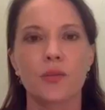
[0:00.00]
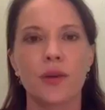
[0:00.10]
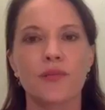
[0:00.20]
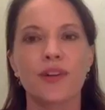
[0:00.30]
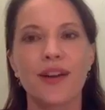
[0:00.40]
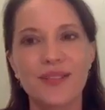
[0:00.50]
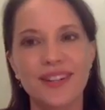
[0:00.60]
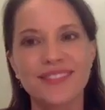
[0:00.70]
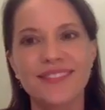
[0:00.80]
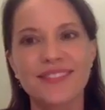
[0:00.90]
run for
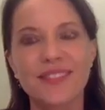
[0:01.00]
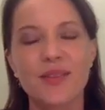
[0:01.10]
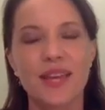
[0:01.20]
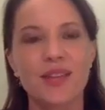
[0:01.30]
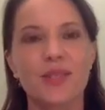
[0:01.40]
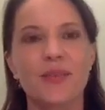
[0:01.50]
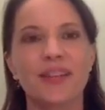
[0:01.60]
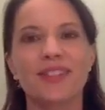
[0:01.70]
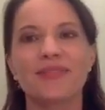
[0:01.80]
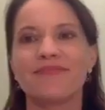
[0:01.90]
governor. So thank you so much.